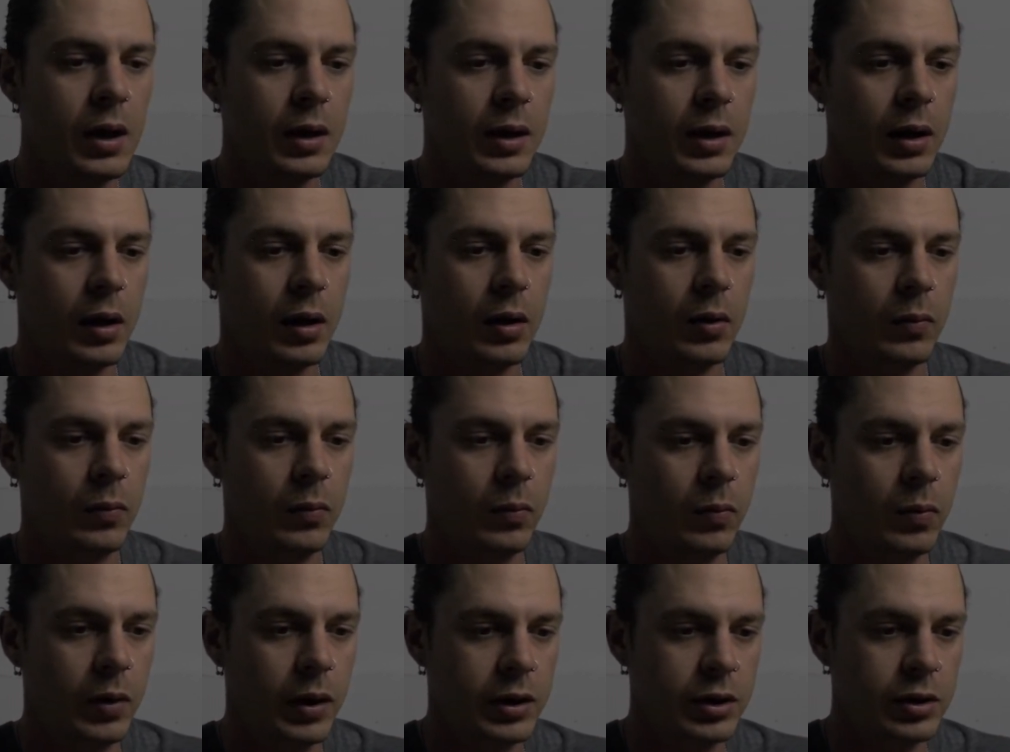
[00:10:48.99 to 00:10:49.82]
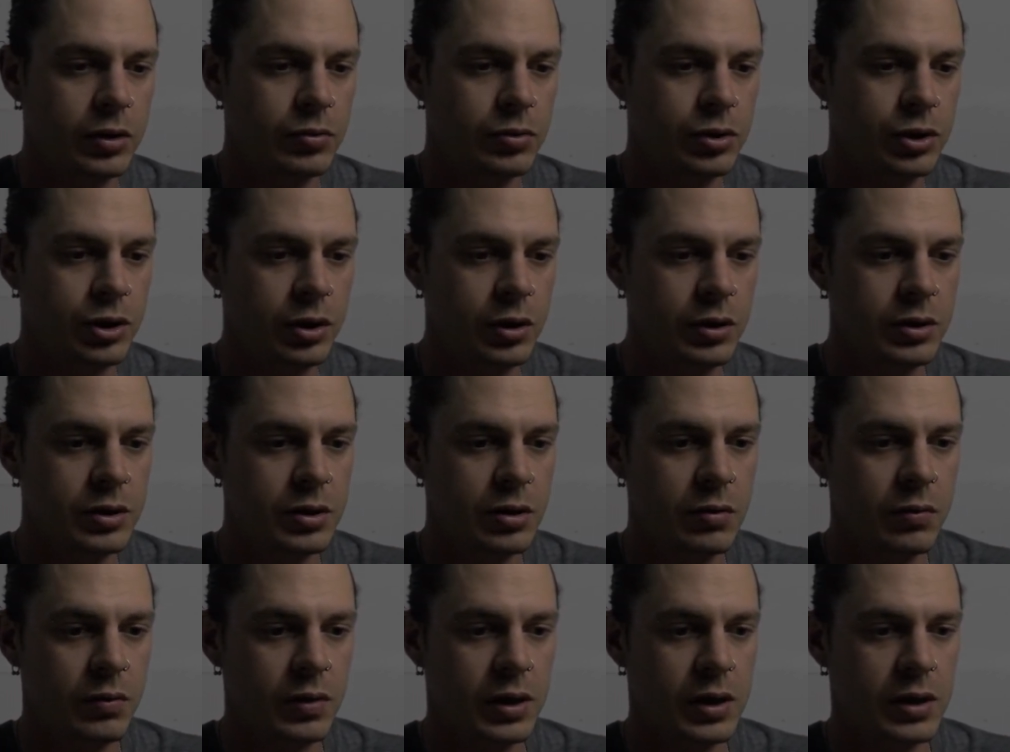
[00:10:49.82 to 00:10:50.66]
Now what you should
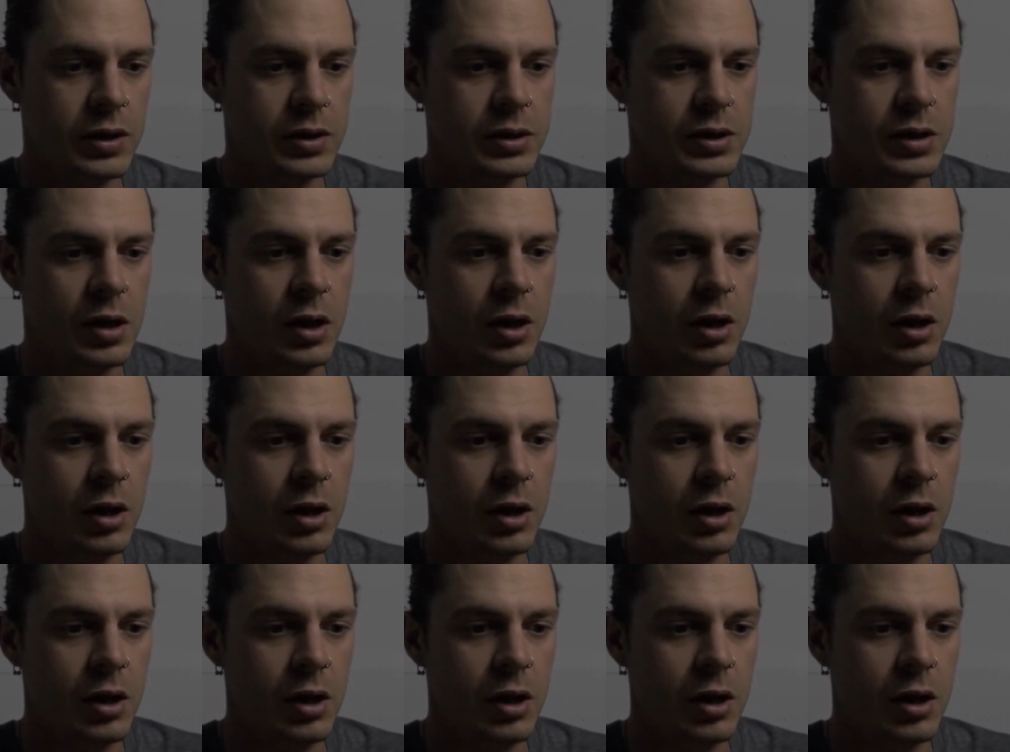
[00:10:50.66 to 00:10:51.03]
do is